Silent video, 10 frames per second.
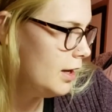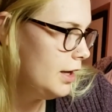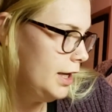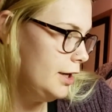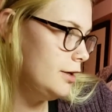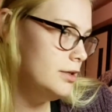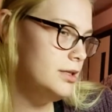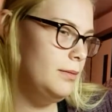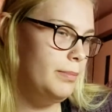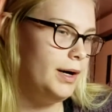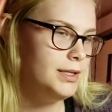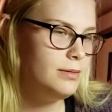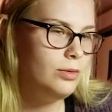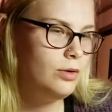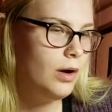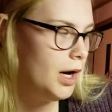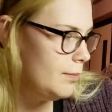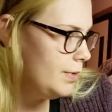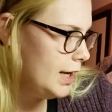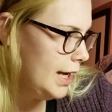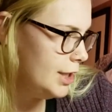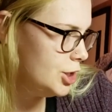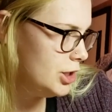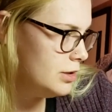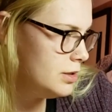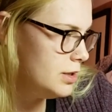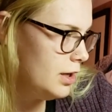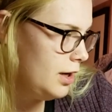Here are some possible complications